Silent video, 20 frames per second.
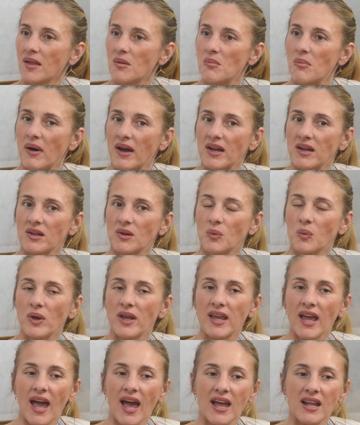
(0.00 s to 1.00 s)
But we
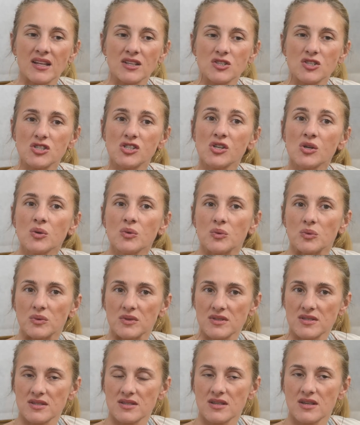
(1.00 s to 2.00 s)
can
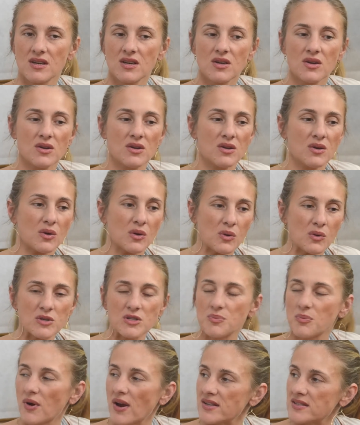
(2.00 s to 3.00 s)
choose
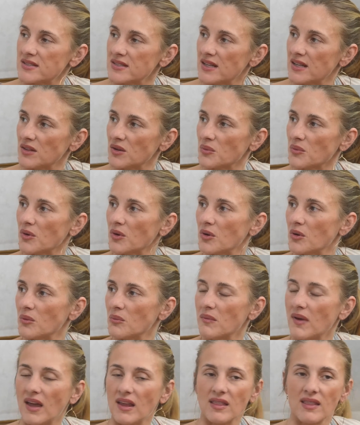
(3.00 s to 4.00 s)
who's present in the
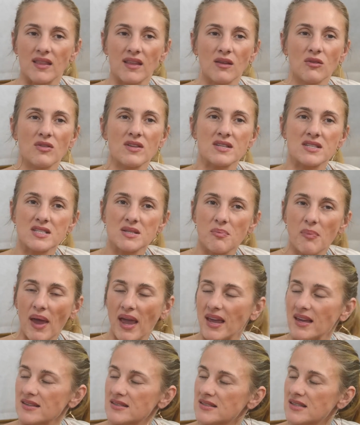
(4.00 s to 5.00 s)
room and the
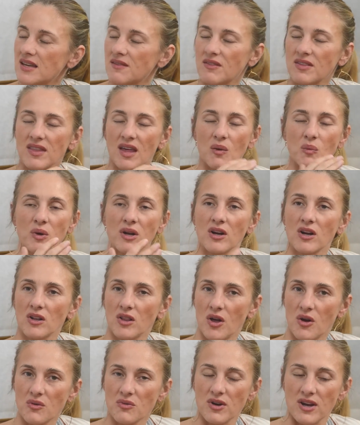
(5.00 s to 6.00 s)
space. Given that we are
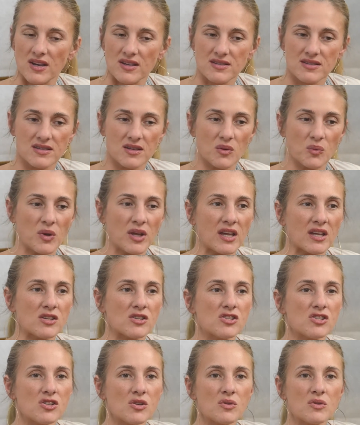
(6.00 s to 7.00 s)
low risk, we
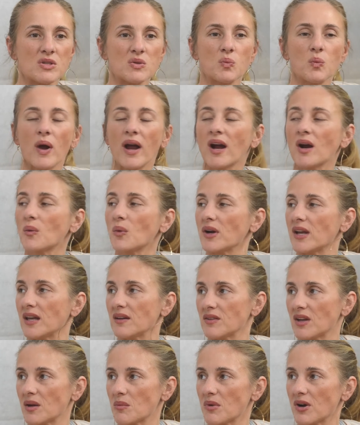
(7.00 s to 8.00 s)
can choose where we're
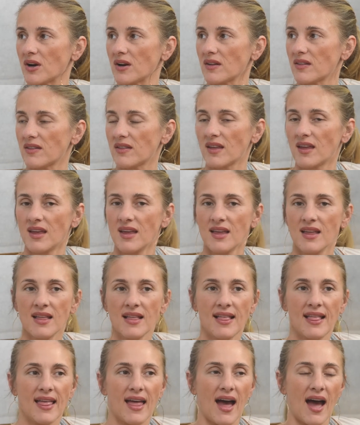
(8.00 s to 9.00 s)
giving birth.
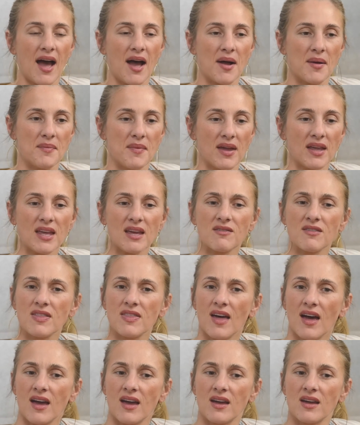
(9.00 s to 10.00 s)
And
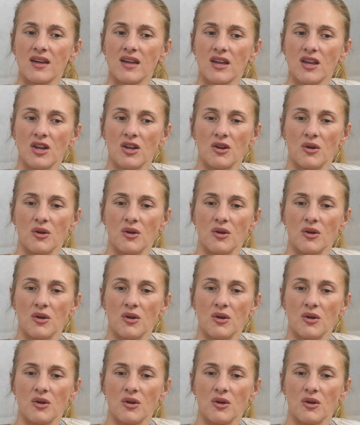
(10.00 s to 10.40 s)
given that,